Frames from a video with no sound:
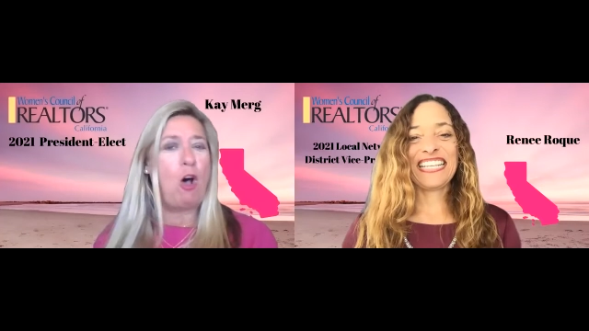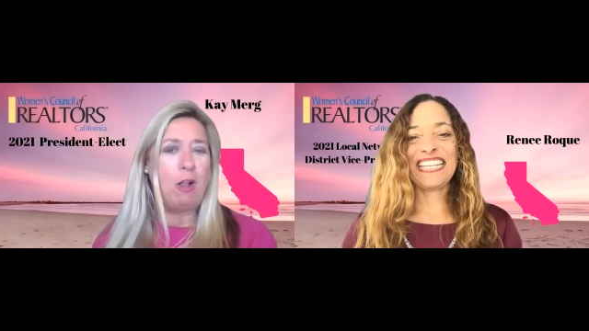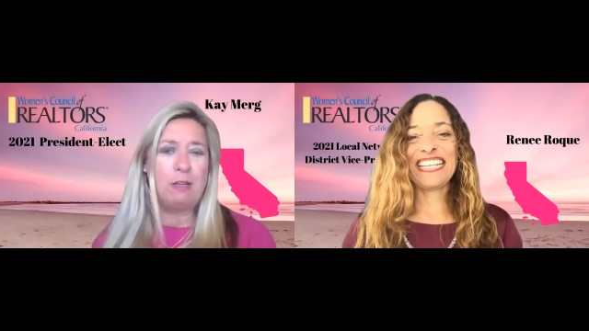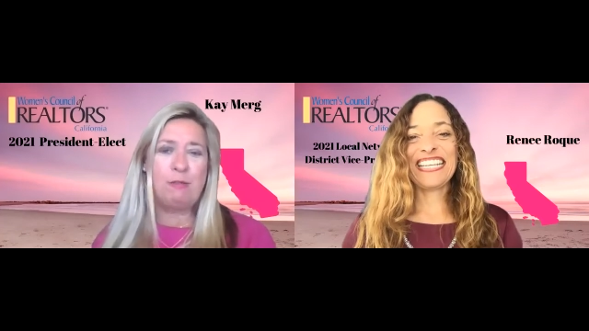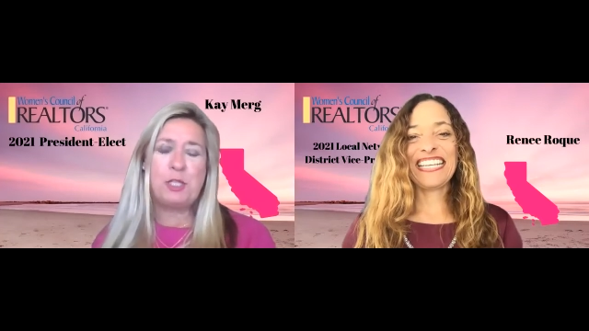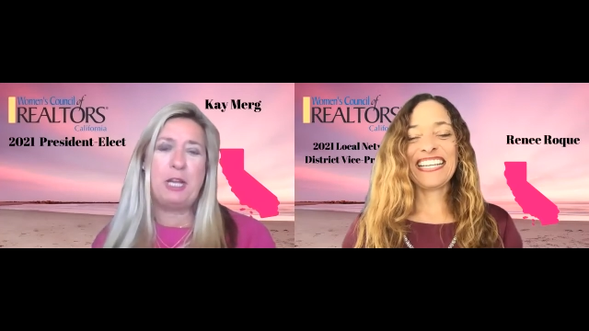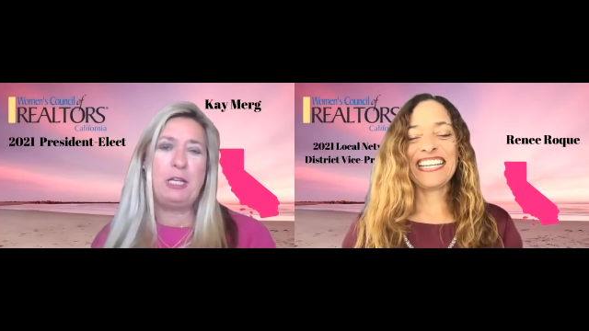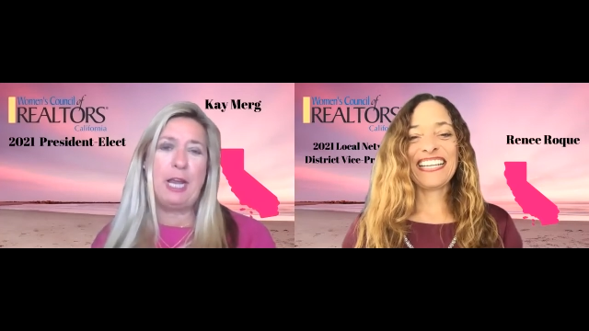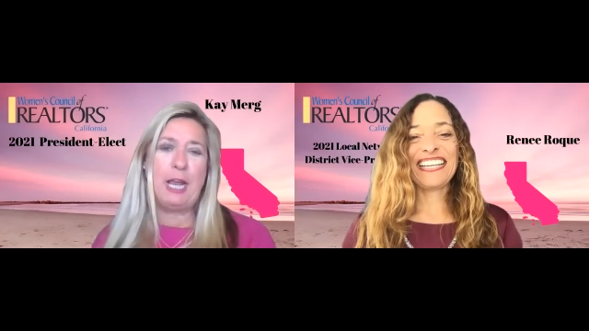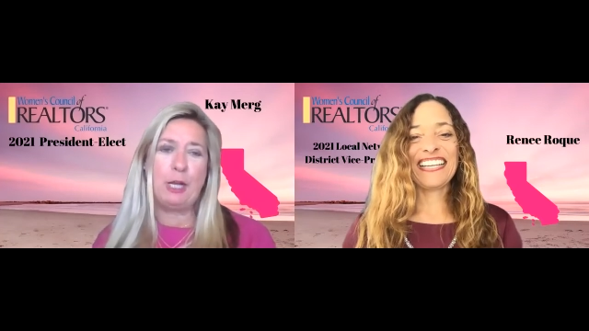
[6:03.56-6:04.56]
Speaker 1: all of San
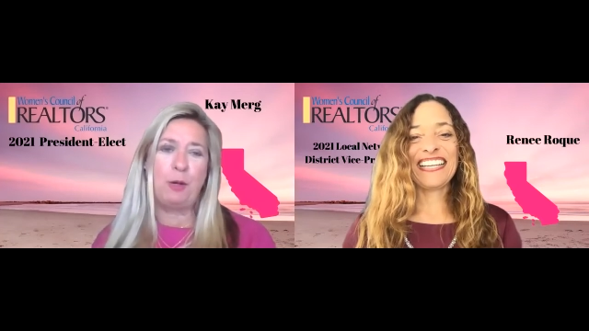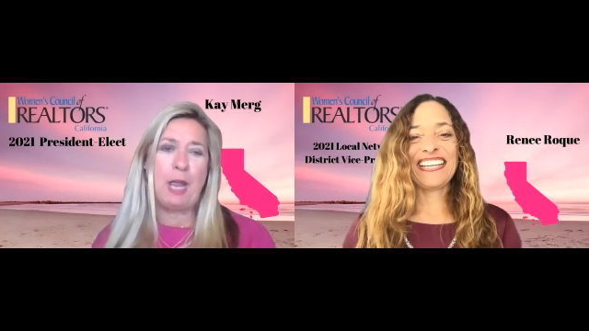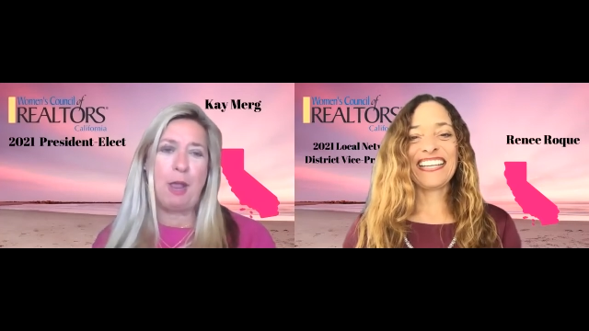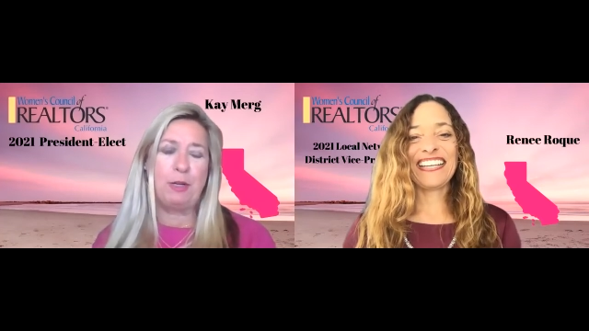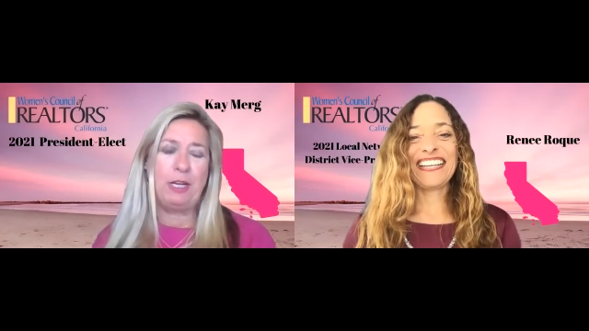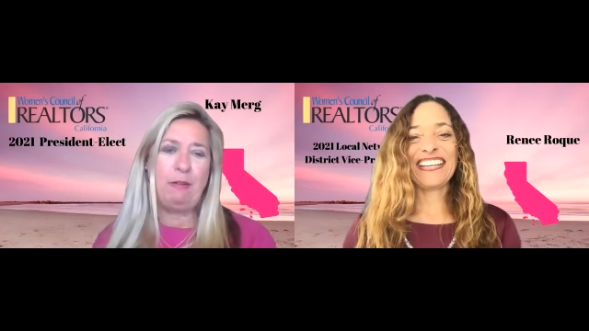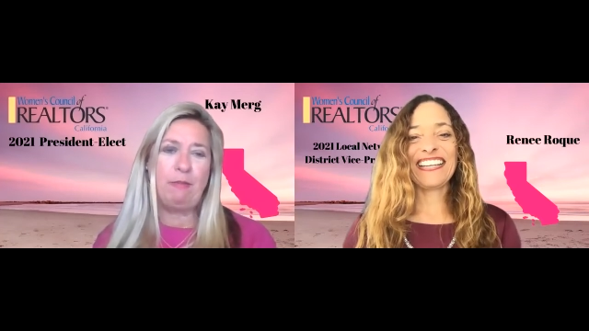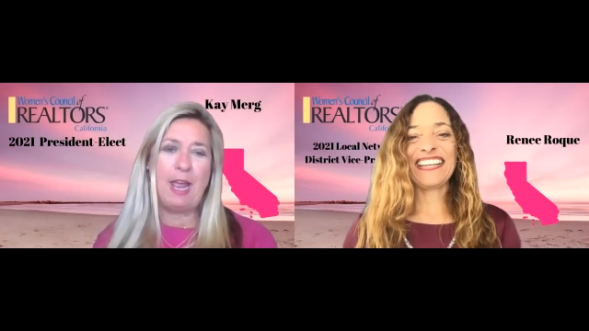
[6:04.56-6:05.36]
Diego County,